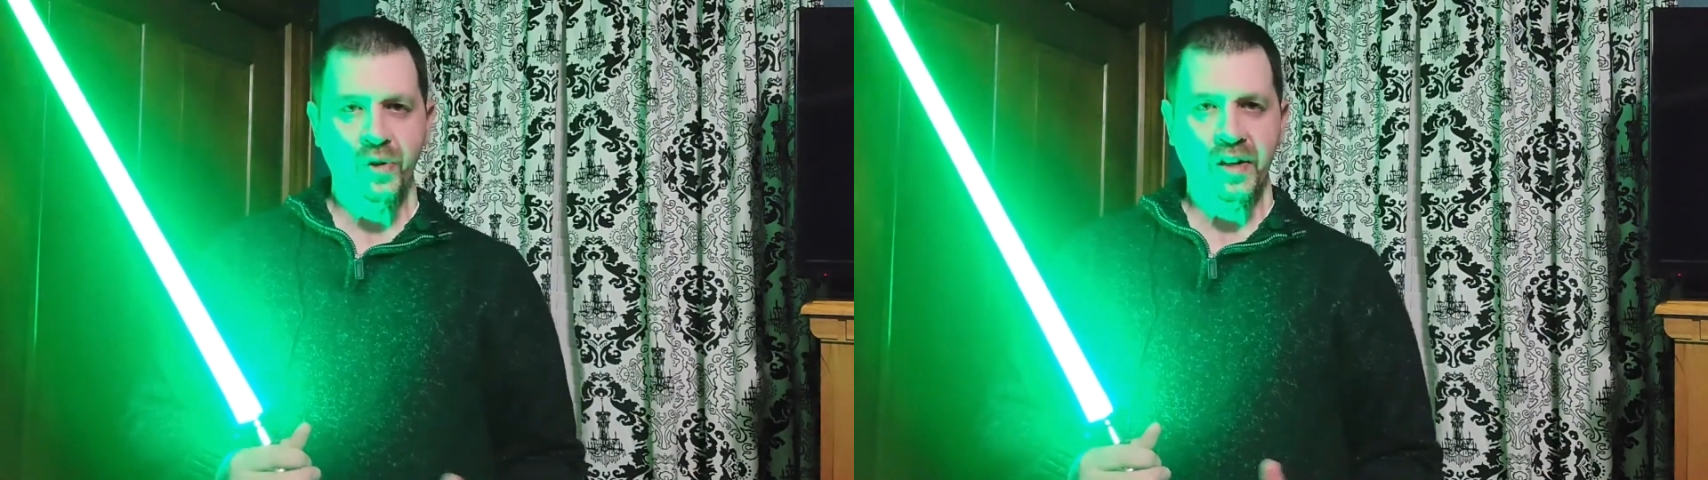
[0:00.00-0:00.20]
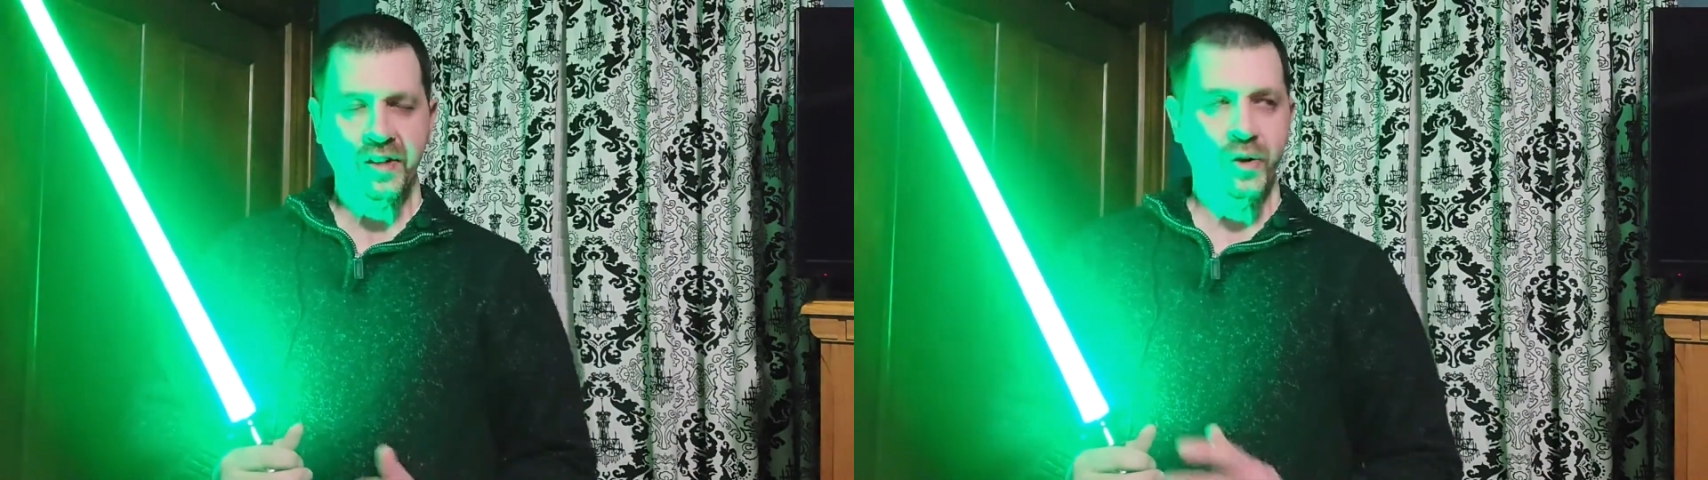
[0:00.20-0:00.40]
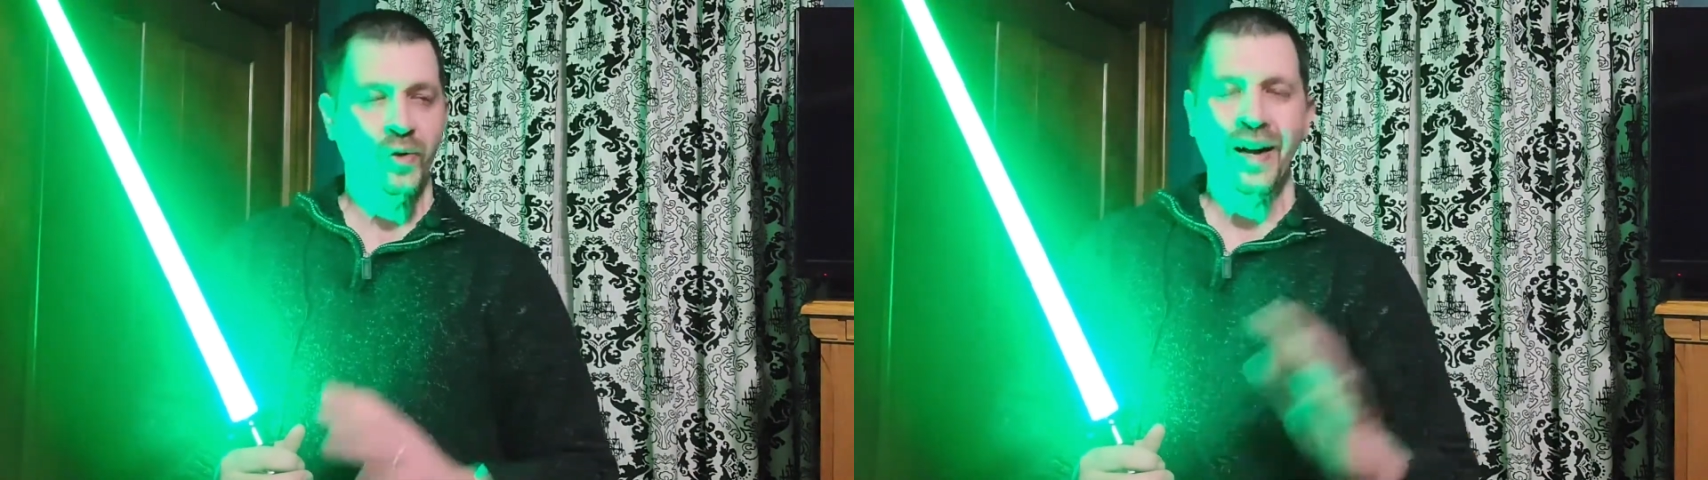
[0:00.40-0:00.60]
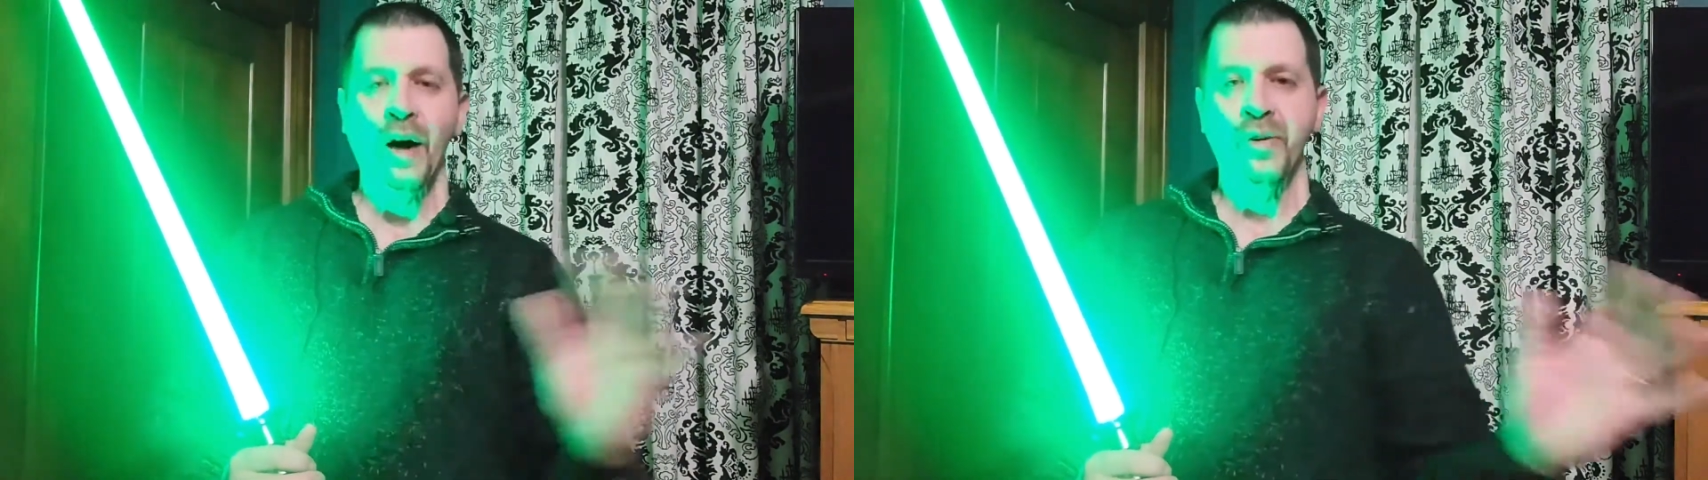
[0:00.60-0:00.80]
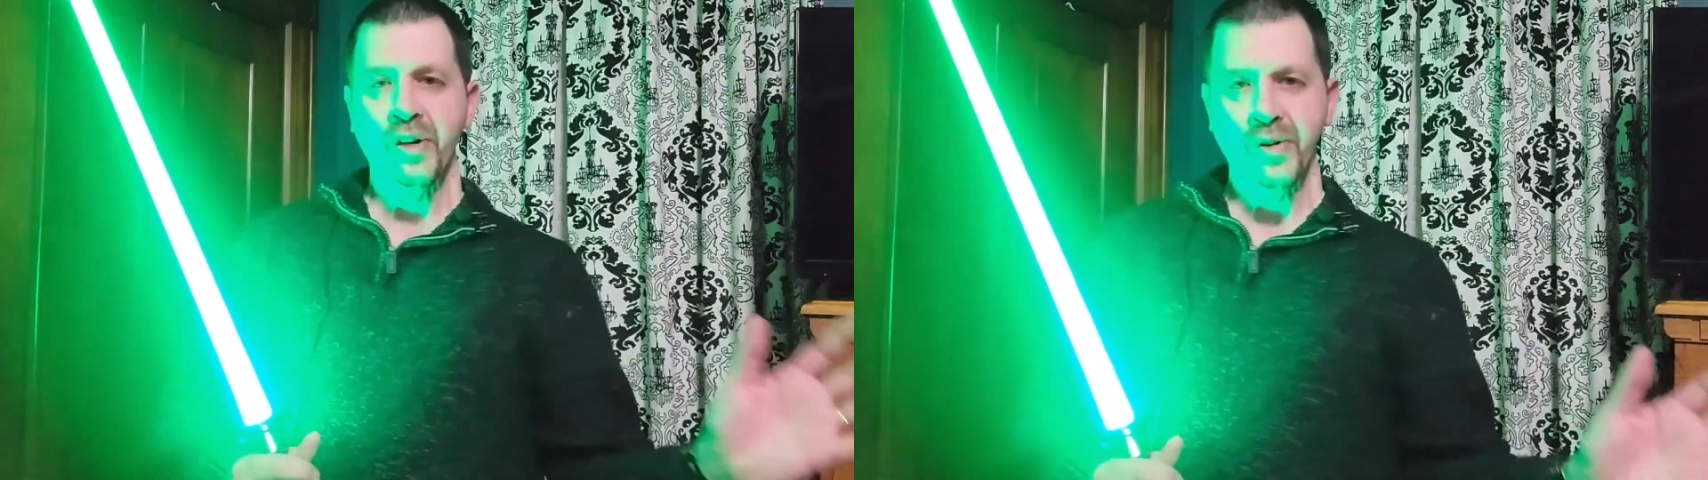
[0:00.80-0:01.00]
you're like in a
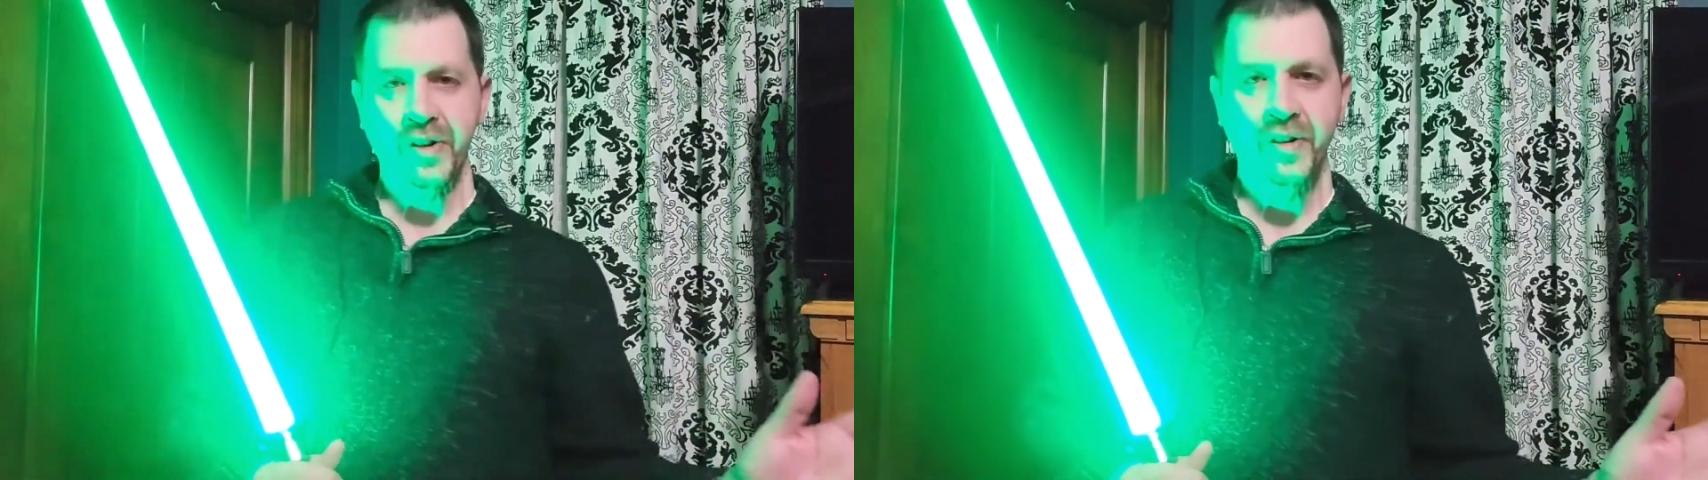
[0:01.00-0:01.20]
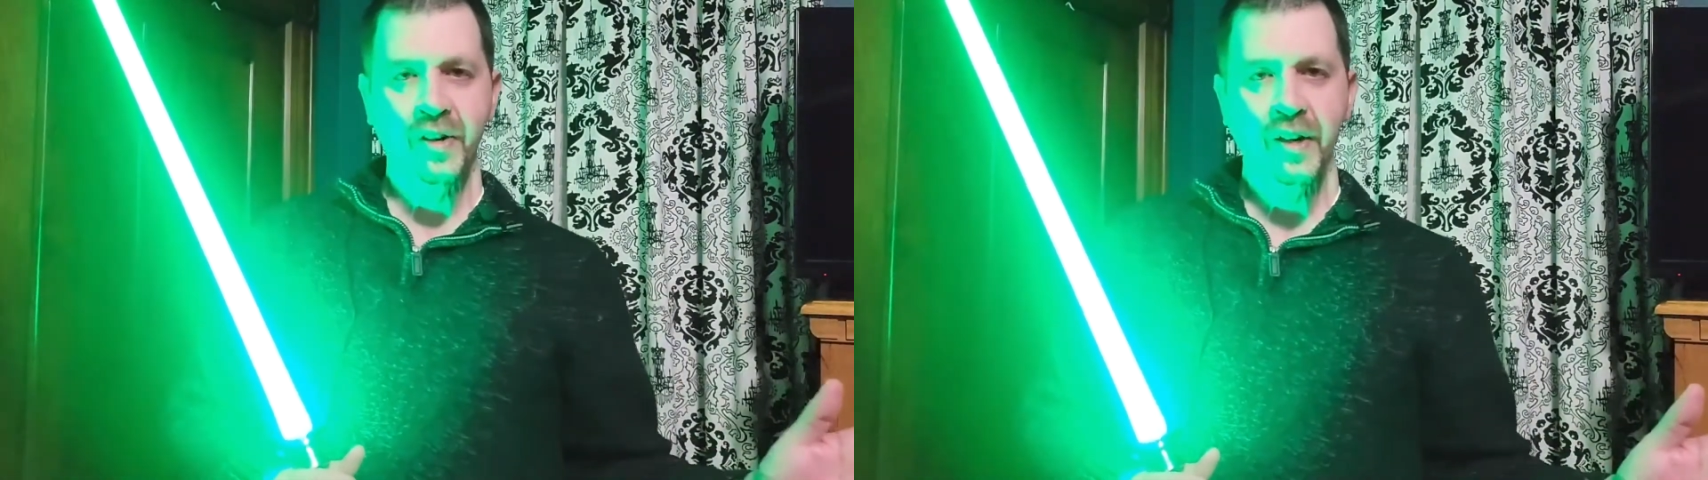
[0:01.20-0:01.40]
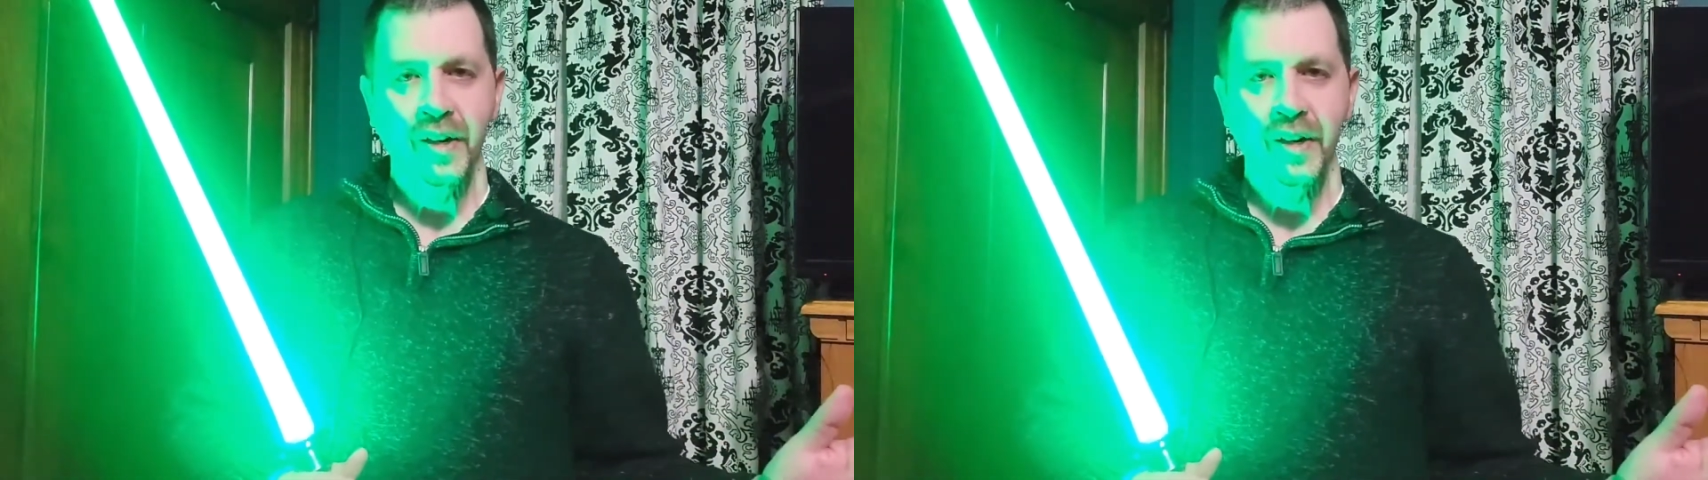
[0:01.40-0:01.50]
loud area,